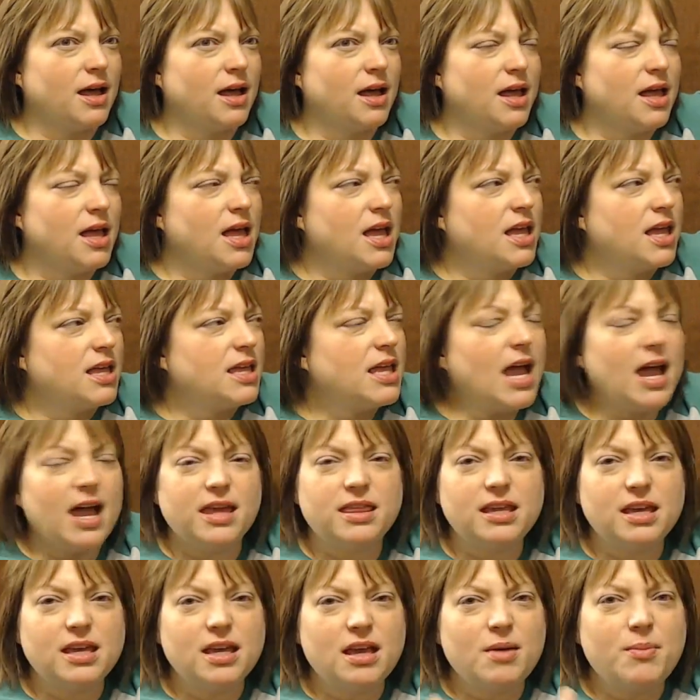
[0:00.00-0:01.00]
Yeah, I
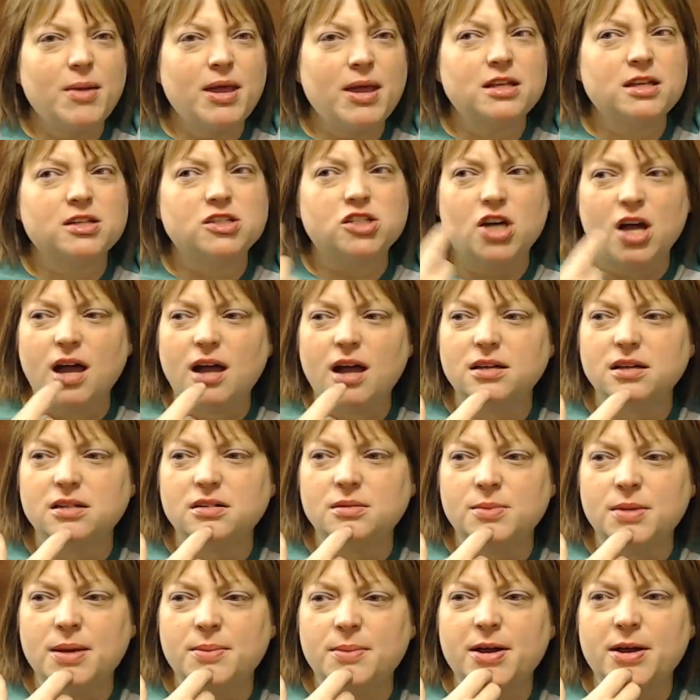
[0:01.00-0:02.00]
think a man talked to
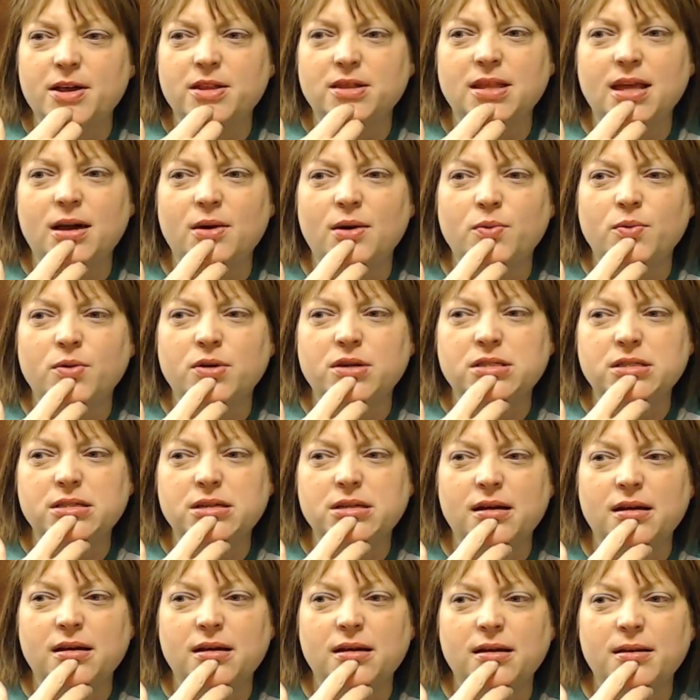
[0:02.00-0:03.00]
me about that one
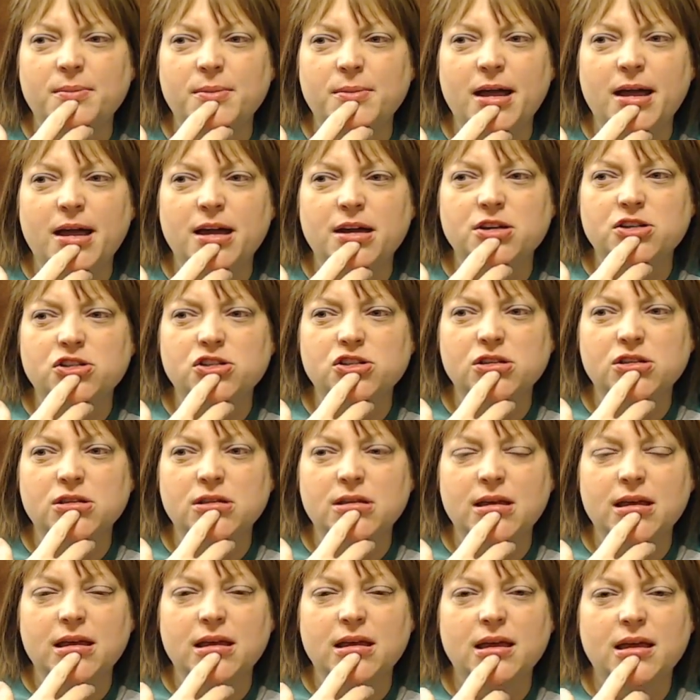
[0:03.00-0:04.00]
time,
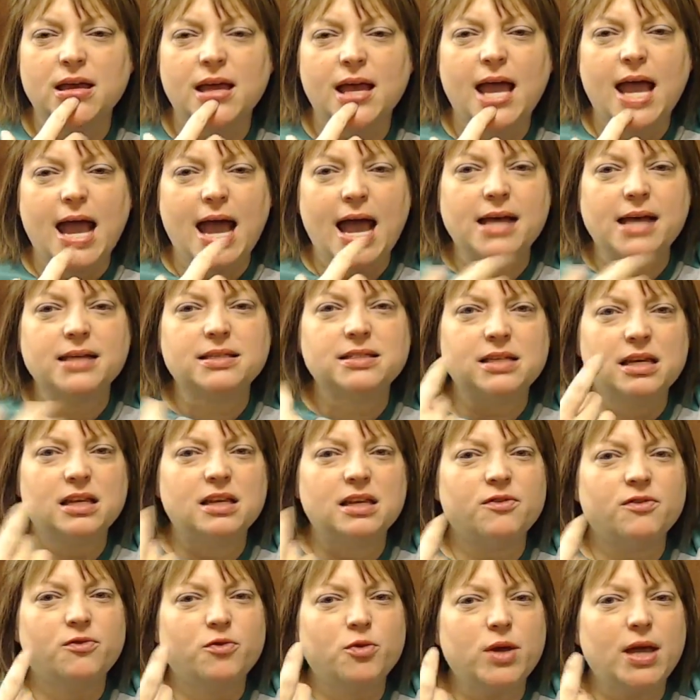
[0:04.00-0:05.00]
actually, asking if
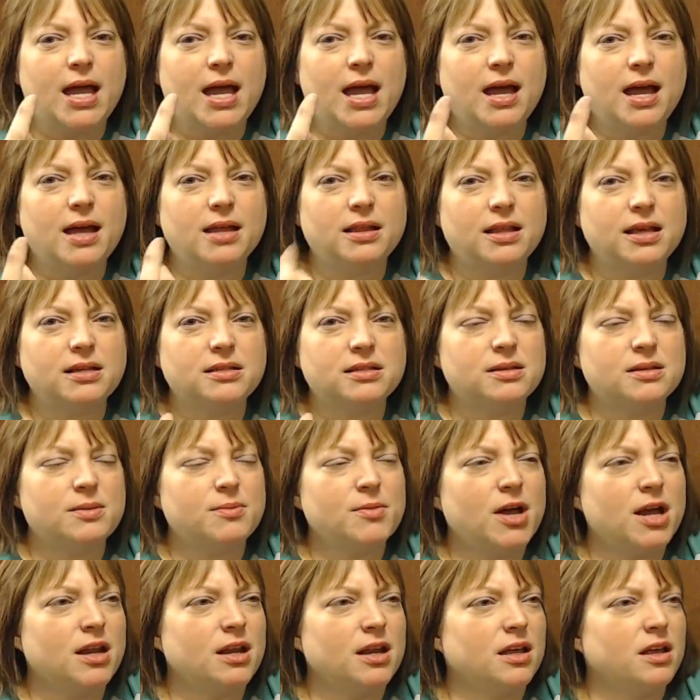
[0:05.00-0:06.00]
we had like some
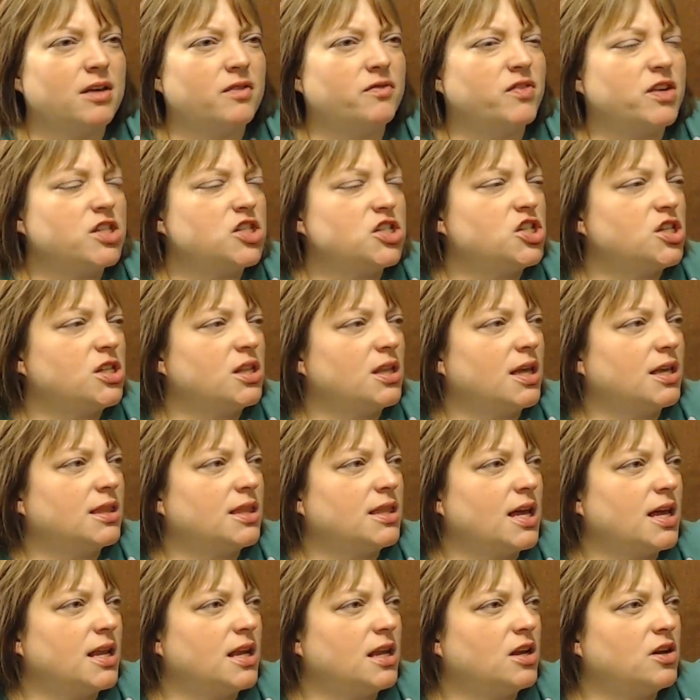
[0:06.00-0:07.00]
kind of convention like that
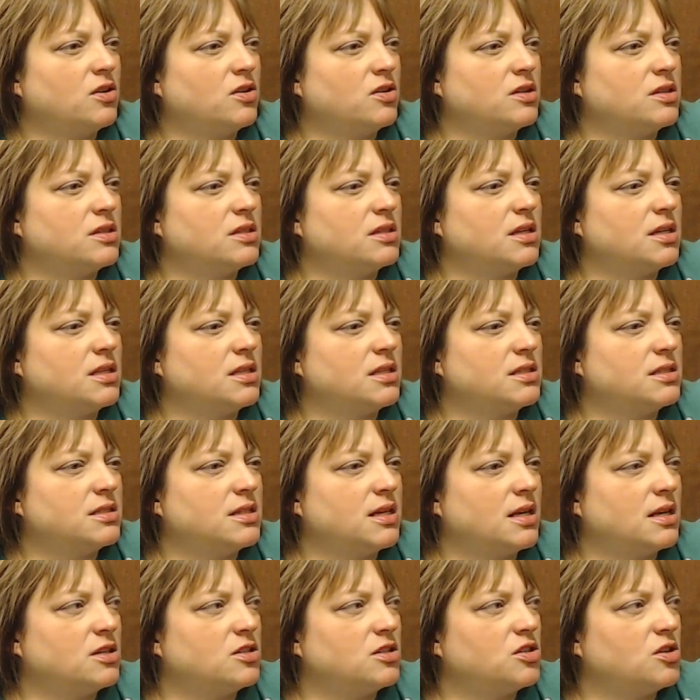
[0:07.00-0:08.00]
here in San
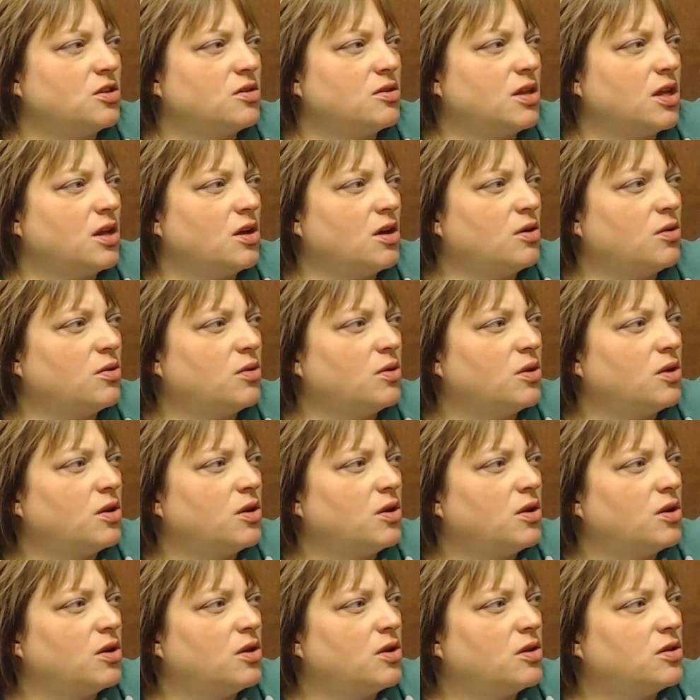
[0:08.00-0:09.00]
Antonio.
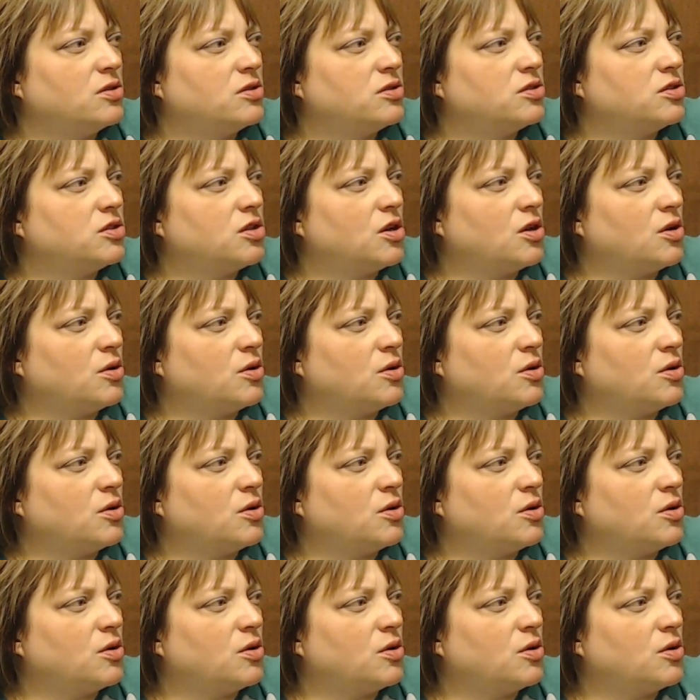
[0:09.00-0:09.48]
So